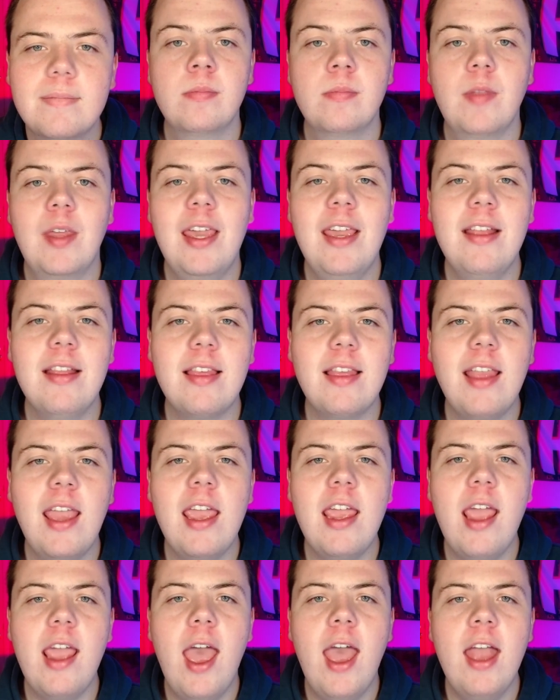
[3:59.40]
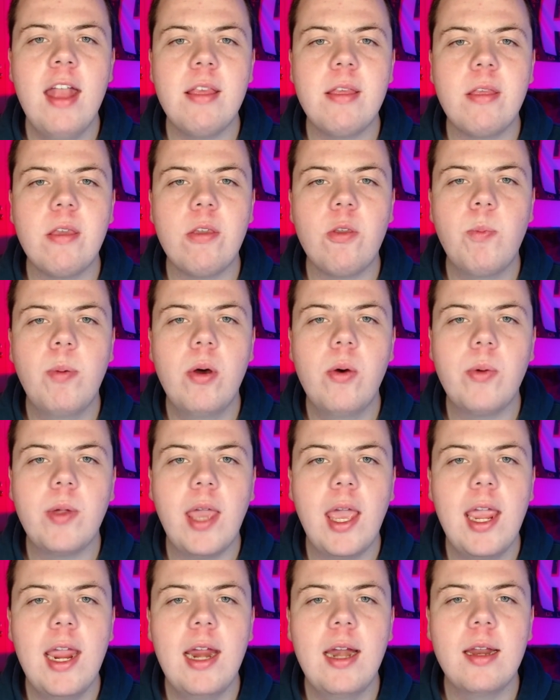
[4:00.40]
Kent State heads to
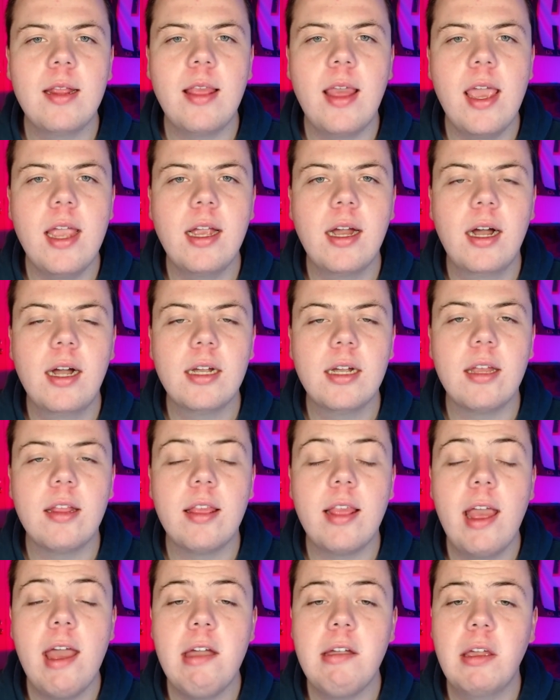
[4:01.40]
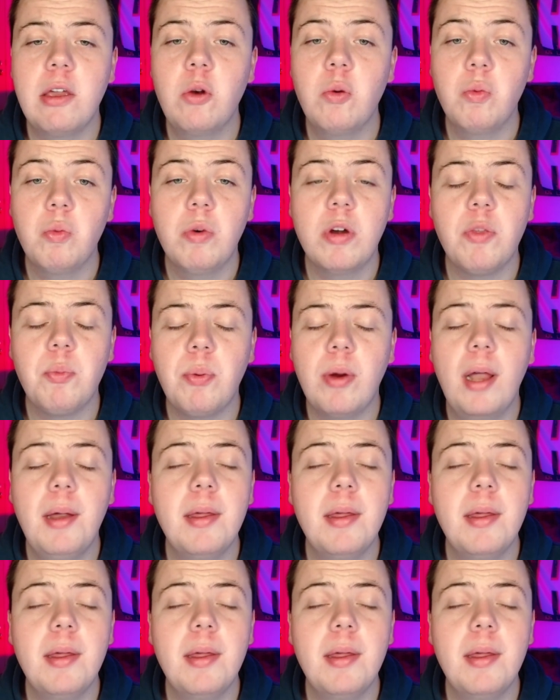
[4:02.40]
Spokane to take on Gonzaga in what is probably